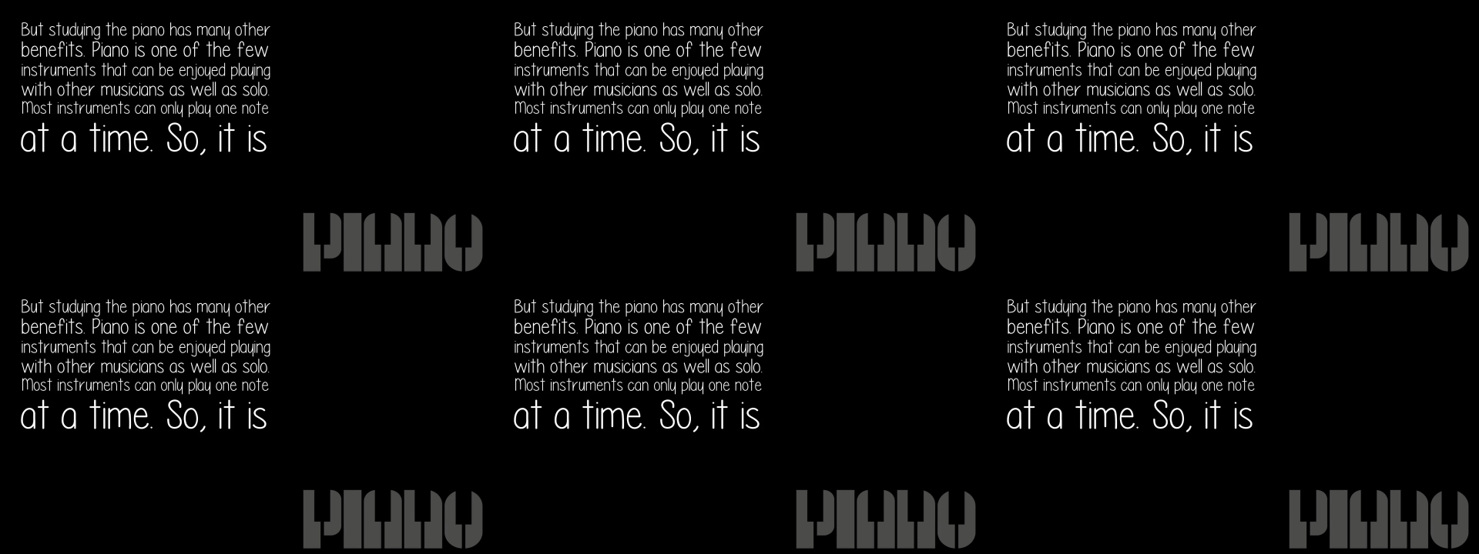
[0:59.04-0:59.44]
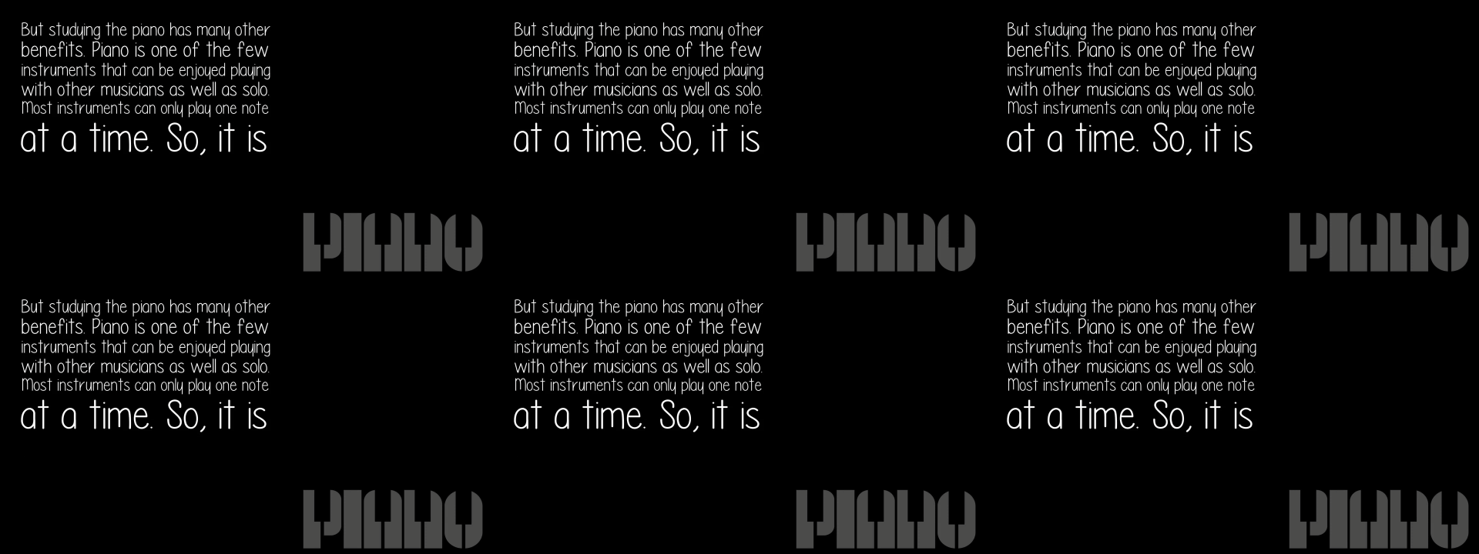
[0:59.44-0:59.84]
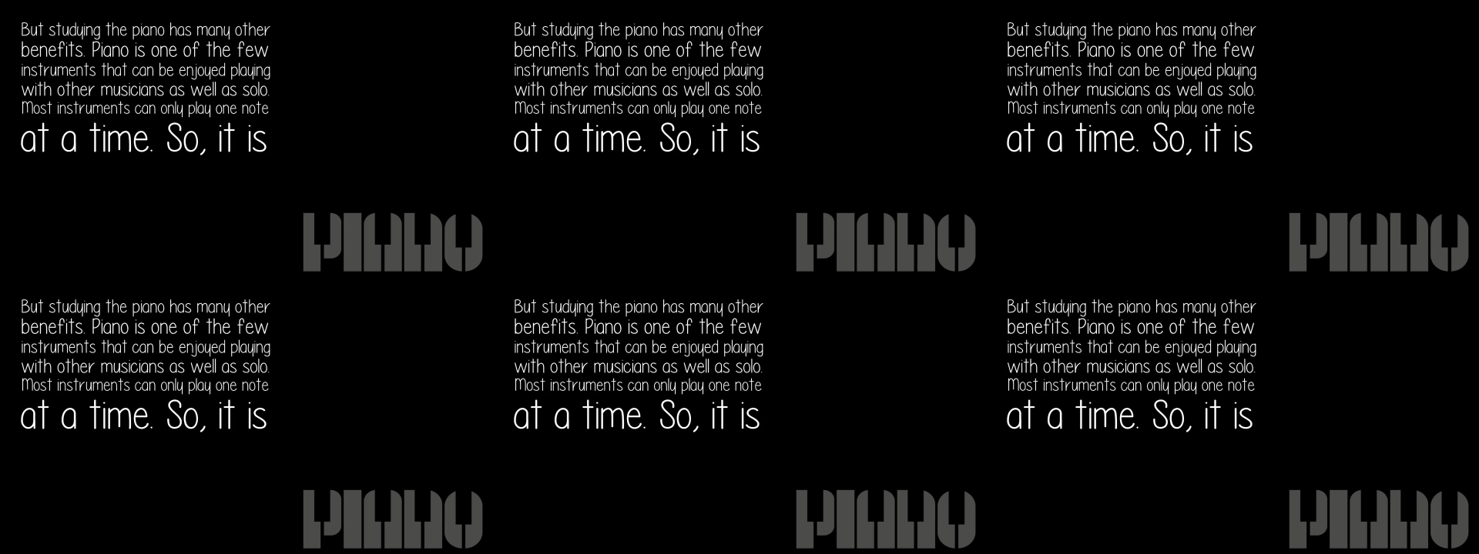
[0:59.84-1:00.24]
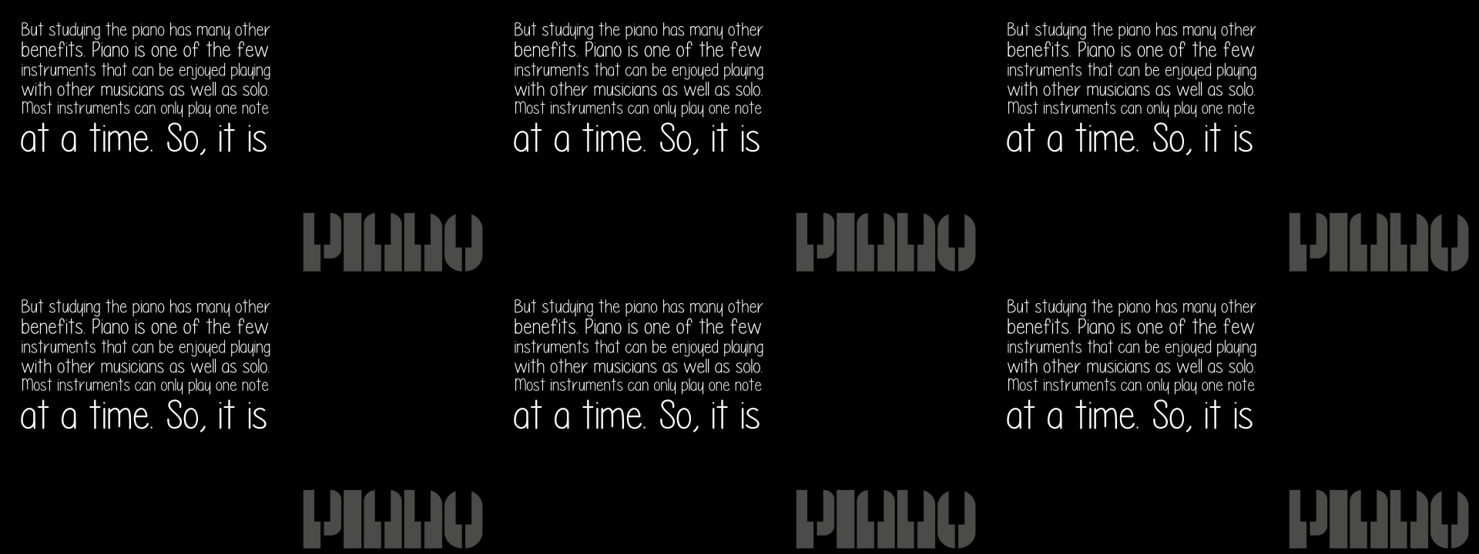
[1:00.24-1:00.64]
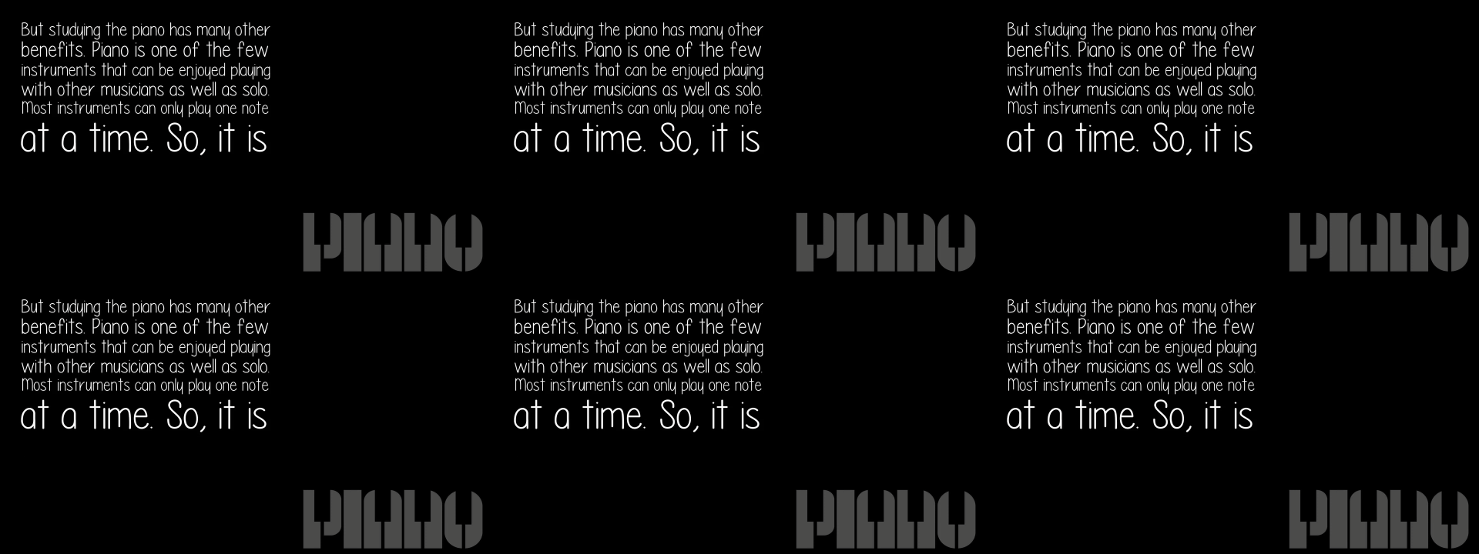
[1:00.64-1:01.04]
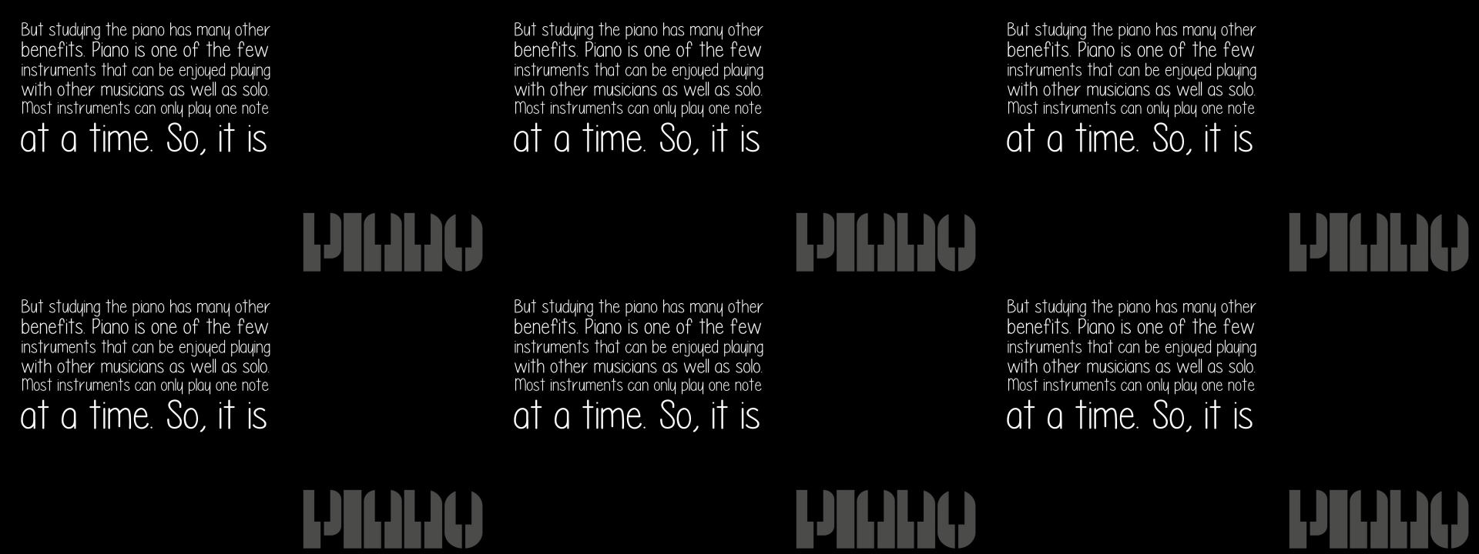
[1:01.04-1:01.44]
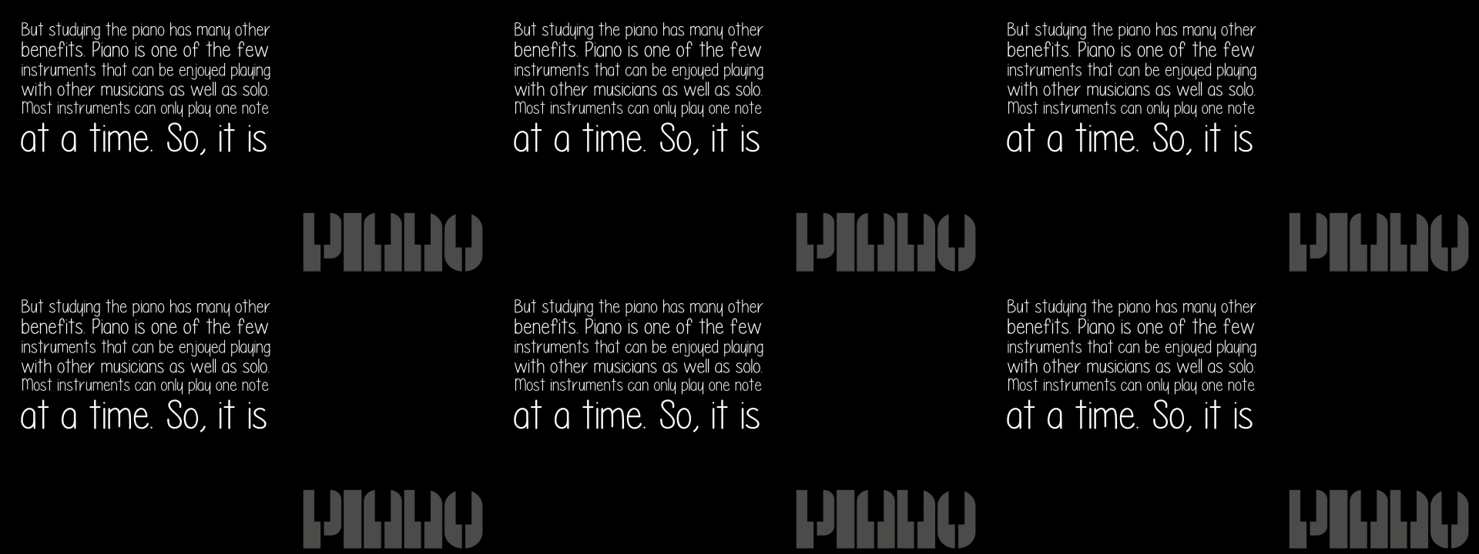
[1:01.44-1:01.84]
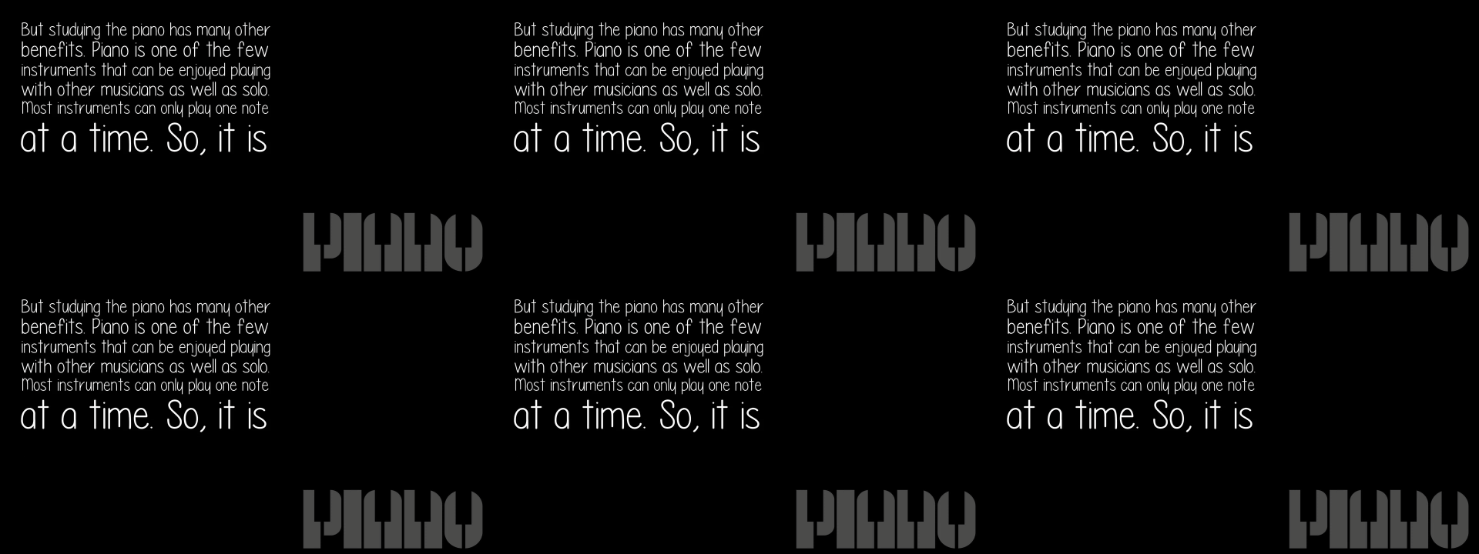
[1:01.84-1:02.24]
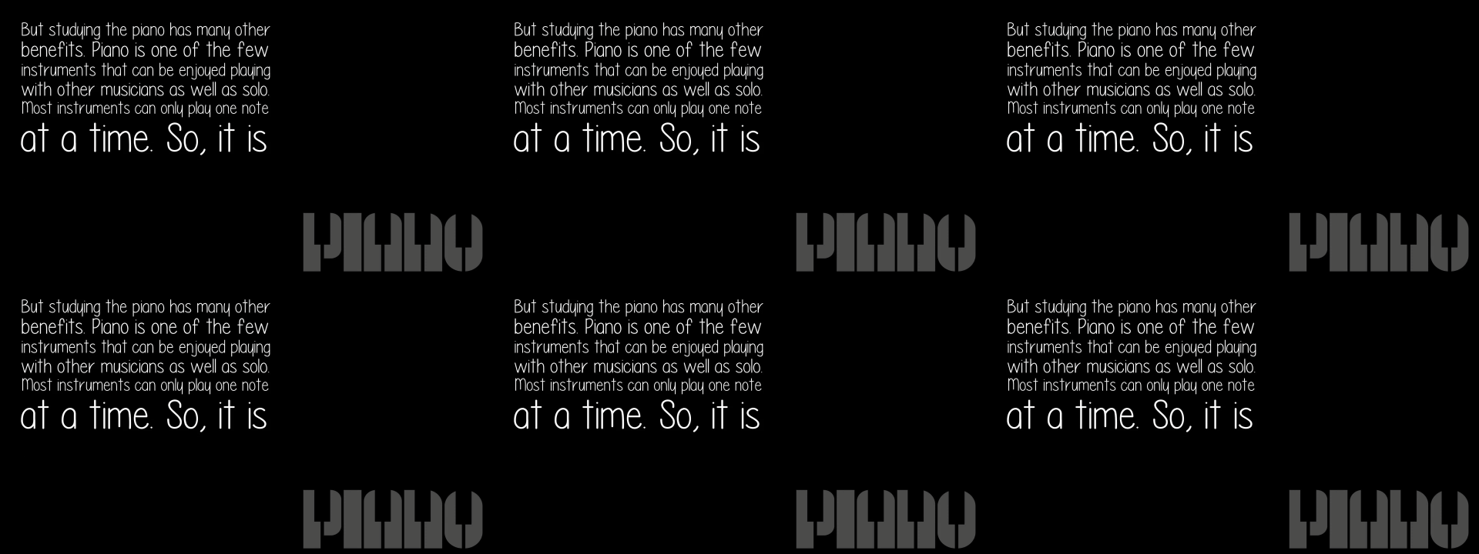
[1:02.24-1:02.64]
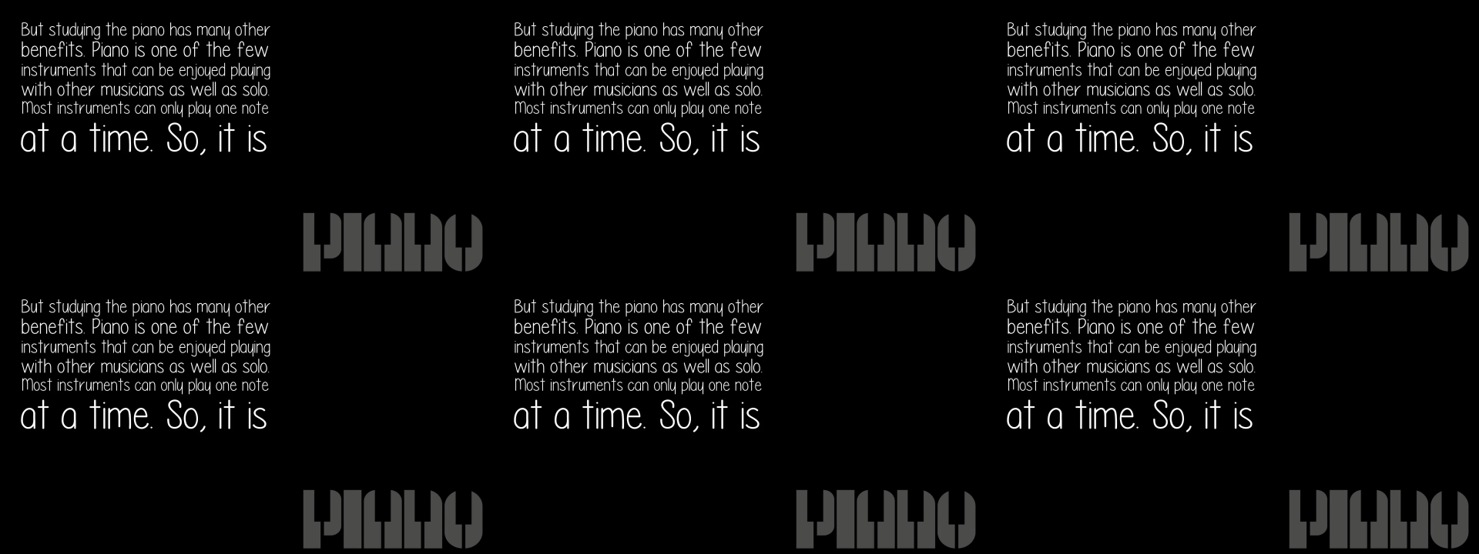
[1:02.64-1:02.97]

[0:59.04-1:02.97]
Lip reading: [unreadable: no face in view]